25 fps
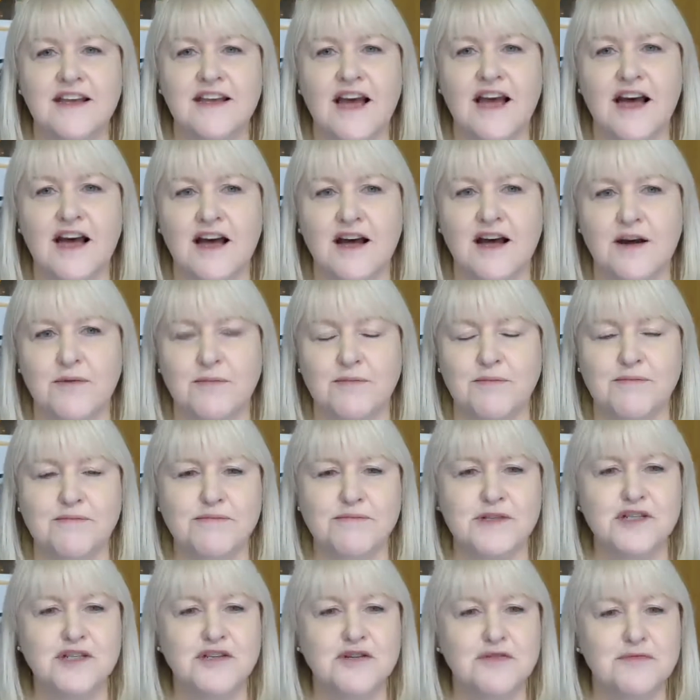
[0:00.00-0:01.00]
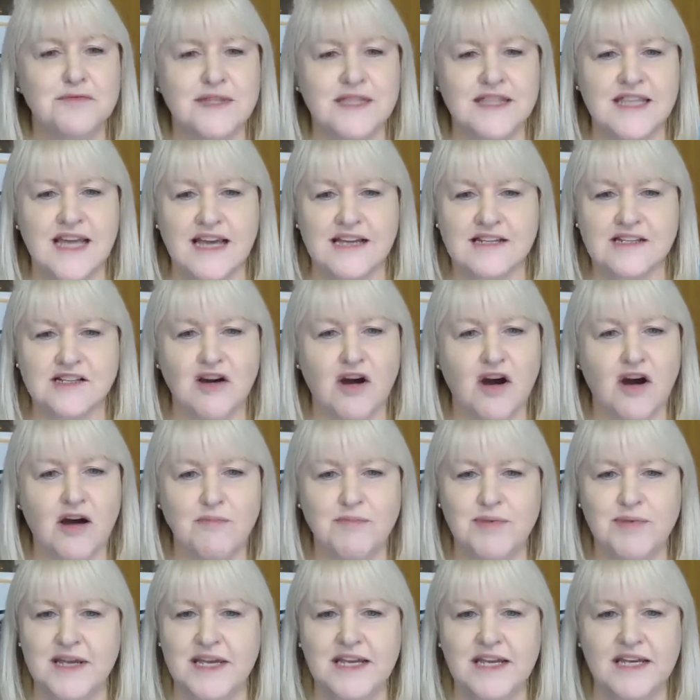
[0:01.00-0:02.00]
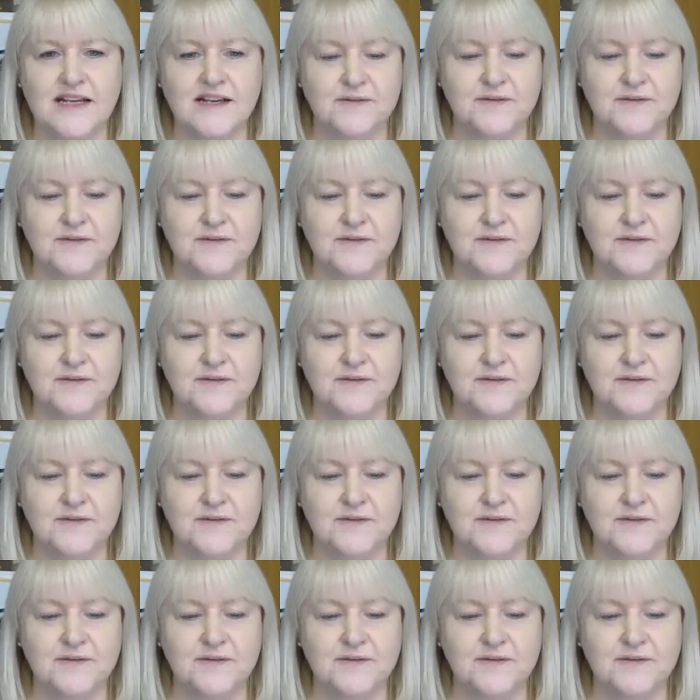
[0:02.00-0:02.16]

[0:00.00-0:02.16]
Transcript: to do with that topic.